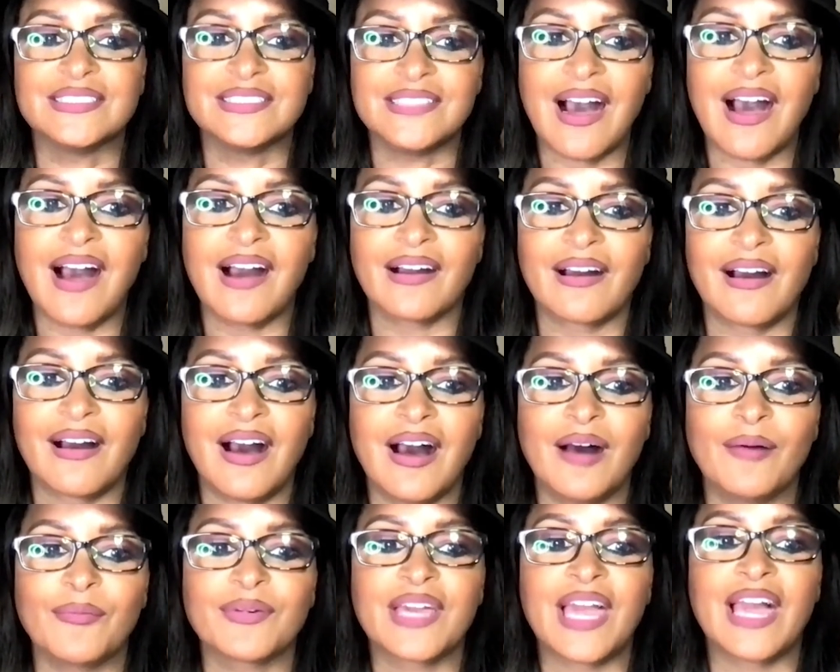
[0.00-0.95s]
dot
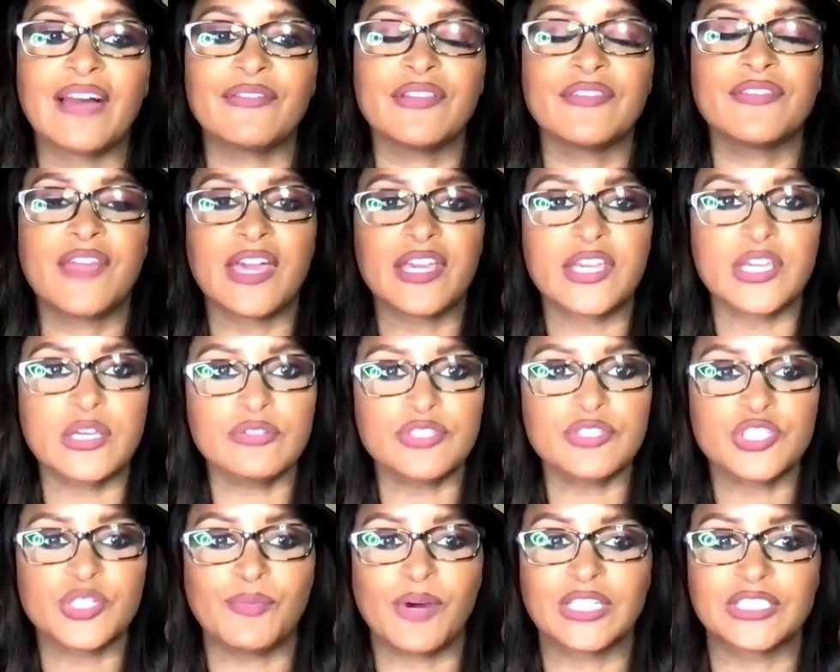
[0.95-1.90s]
com. Kevin, thank you
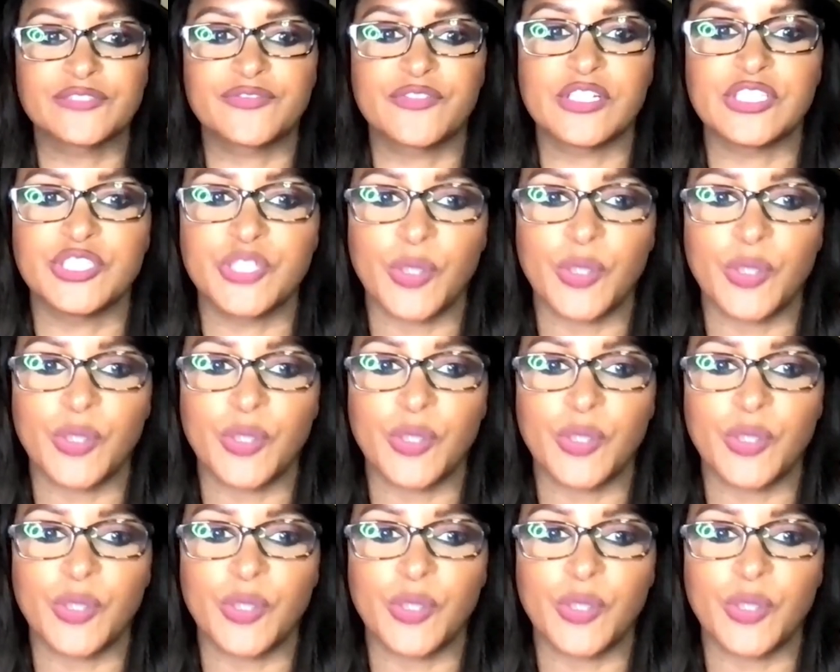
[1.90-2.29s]
so much for